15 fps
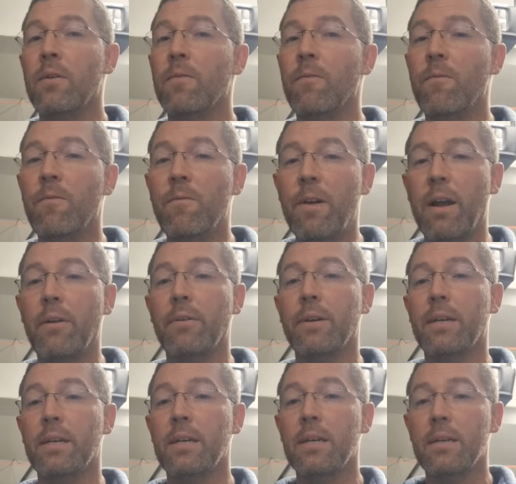
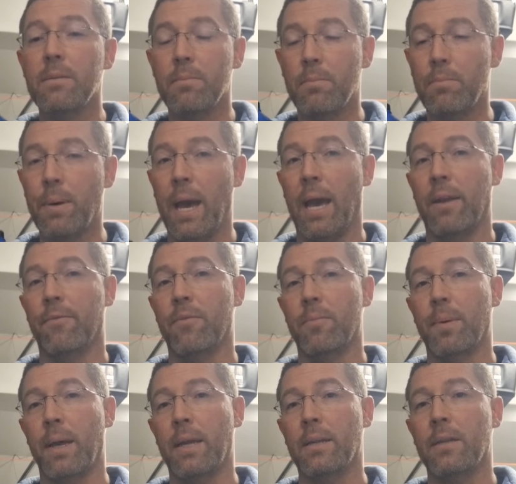Very bad for
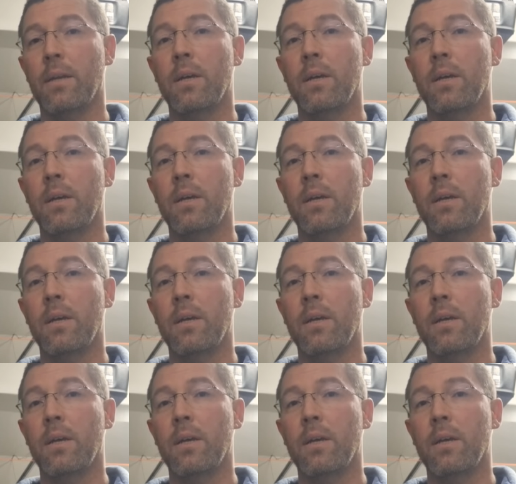paint.